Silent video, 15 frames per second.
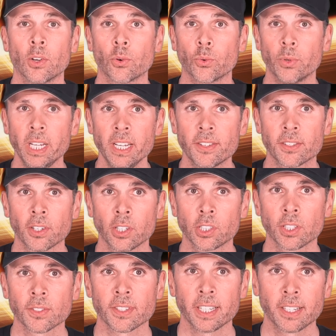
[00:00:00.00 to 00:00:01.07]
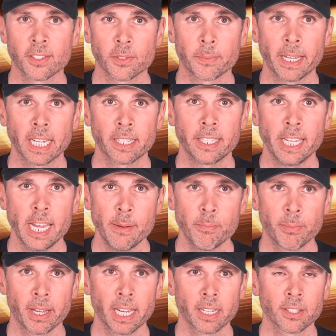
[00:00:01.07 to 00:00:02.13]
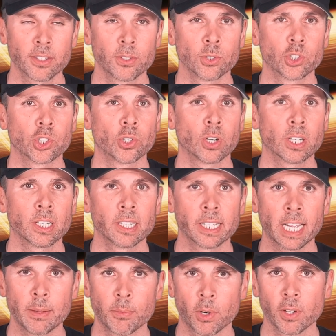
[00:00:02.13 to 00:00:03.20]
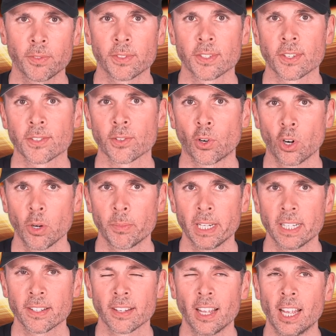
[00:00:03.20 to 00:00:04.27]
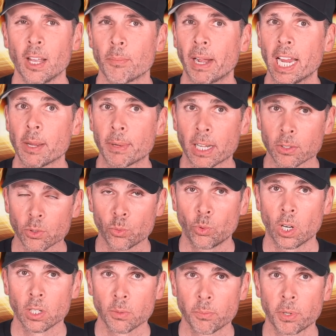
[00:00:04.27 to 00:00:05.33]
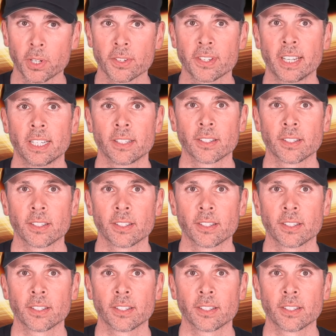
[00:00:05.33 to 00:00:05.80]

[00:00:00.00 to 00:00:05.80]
Researchers expect the impact to shorten Dimorphos' orbit by about 1%.